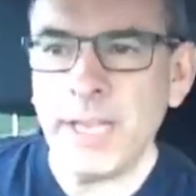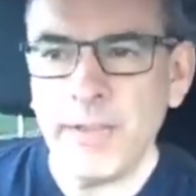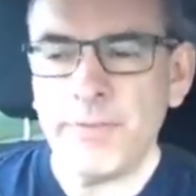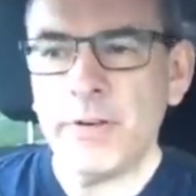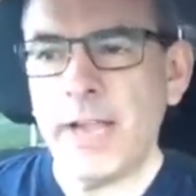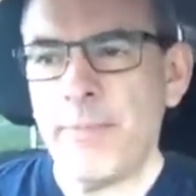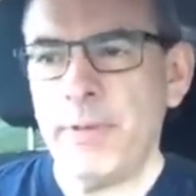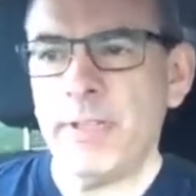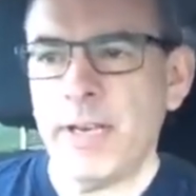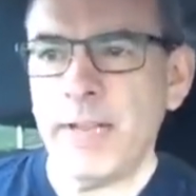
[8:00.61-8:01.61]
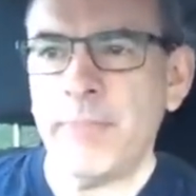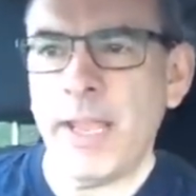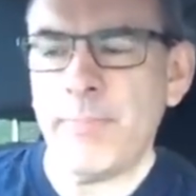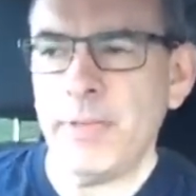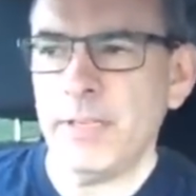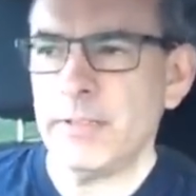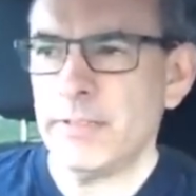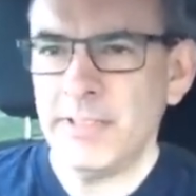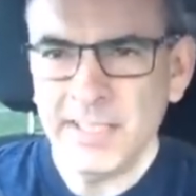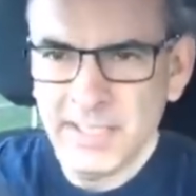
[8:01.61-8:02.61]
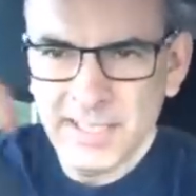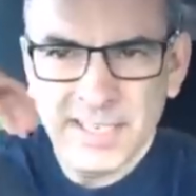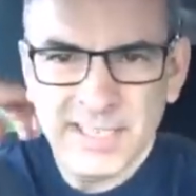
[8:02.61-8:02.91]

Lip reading: you happy? Okay, if you're happy, then I'm happy.